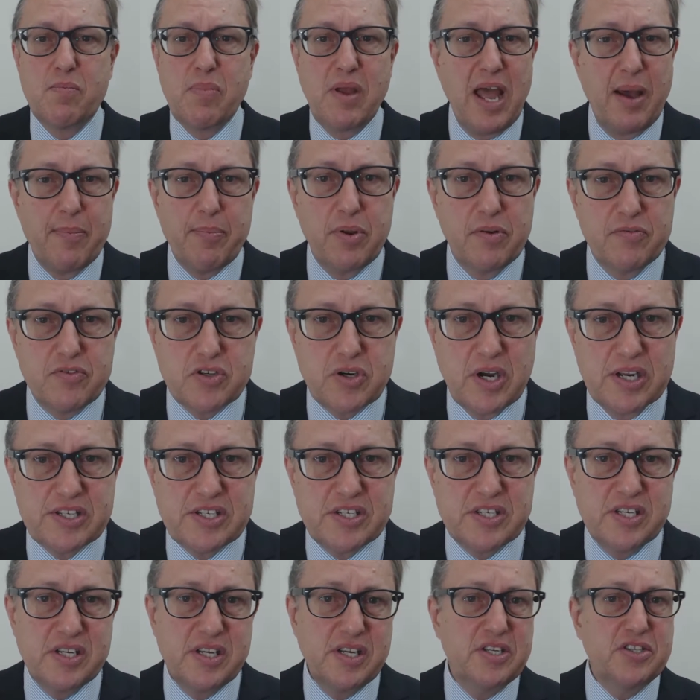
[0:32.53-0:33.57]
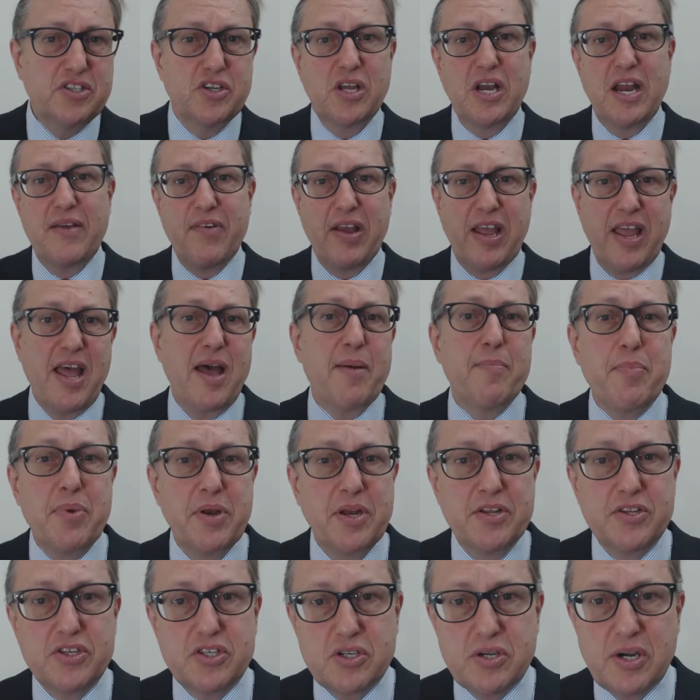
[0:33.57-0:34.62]
a couple of trustees, you can have a
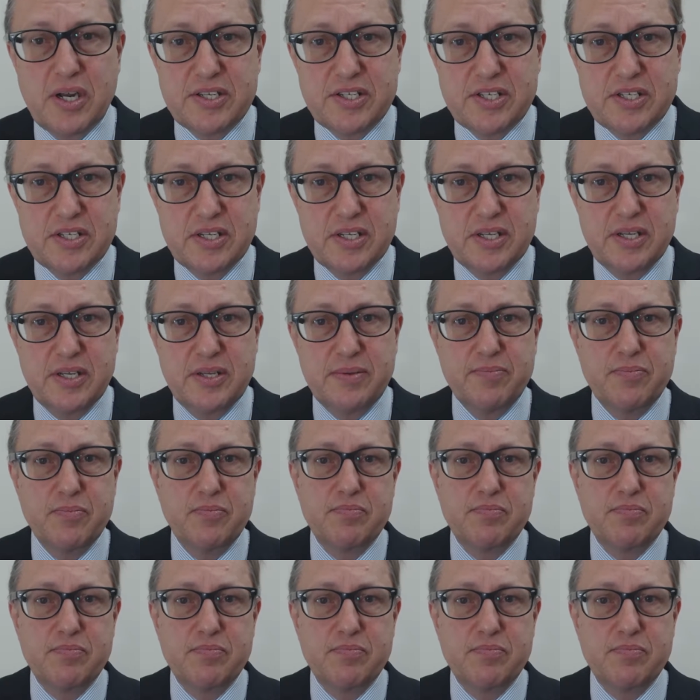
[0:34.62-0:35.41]
company as trustee.